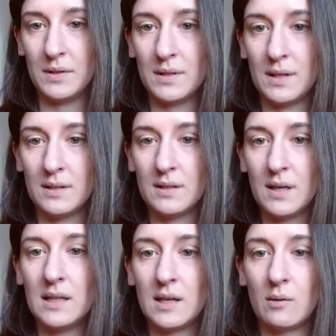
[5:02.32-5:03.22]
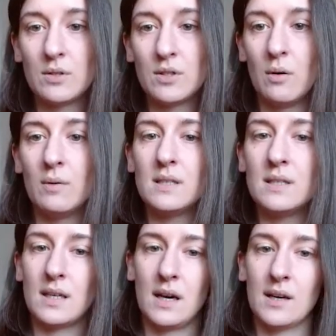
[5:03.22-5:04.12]
And there was always
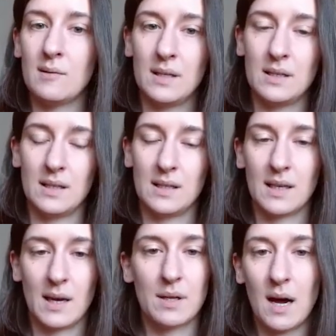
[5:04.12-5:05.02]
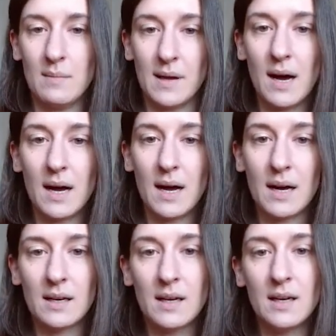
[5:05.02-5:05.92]
this argument that kept coming back
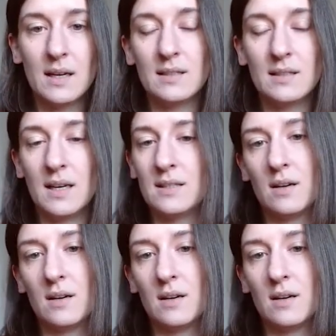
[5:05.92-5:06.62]
that